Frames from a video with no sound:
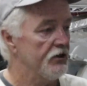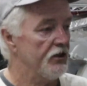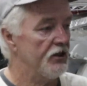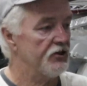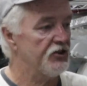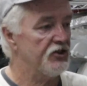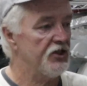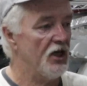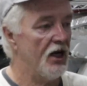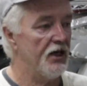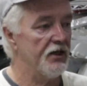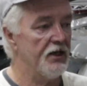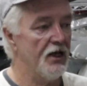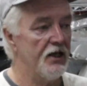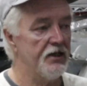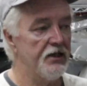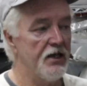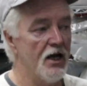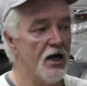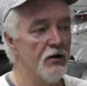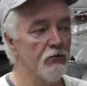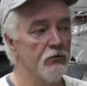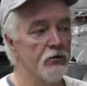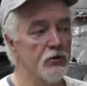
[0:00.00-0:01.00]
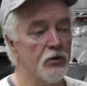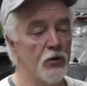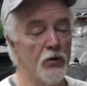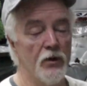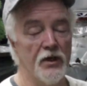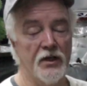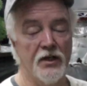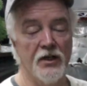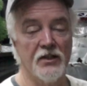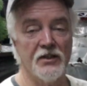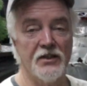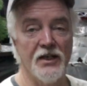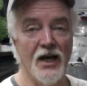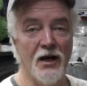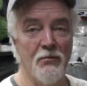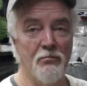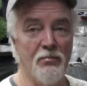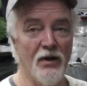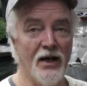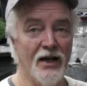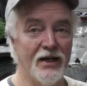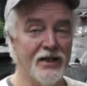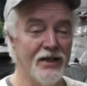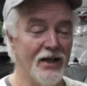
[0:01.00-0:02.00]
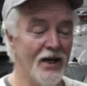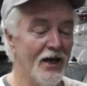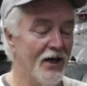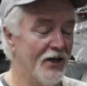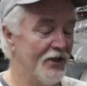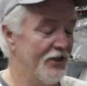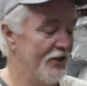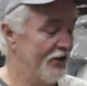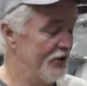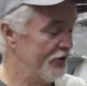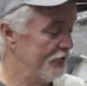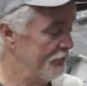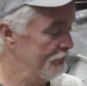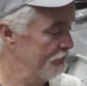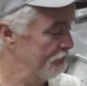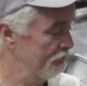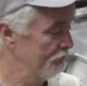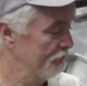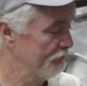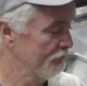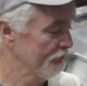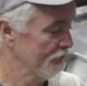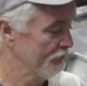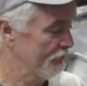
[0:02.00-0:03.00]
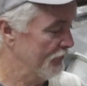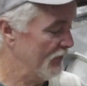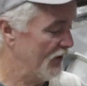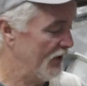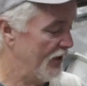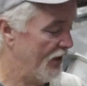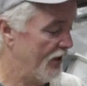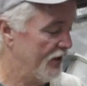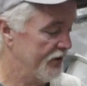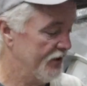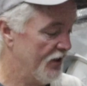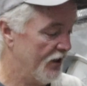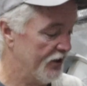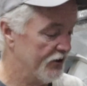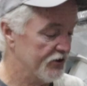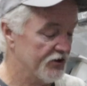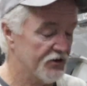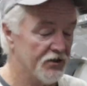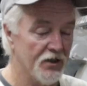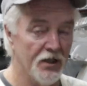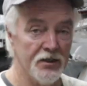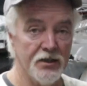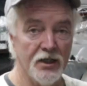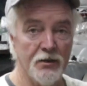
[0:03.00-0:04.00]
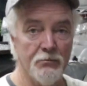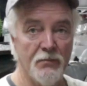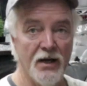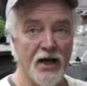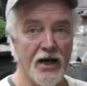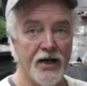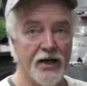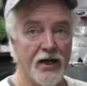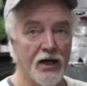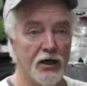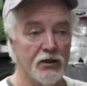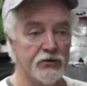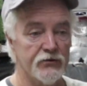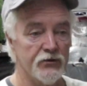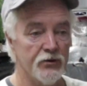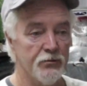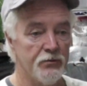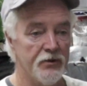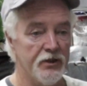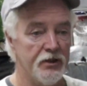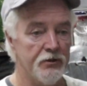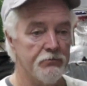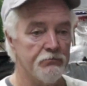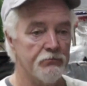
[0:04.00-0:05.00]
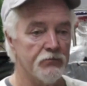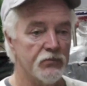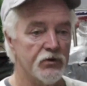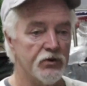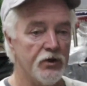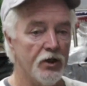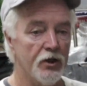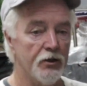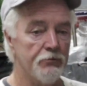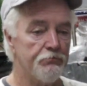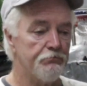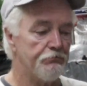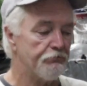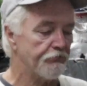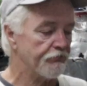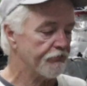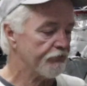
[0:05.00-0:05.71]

I chowed that down real quick and got back out here. Another Sunday madhouse for me. So,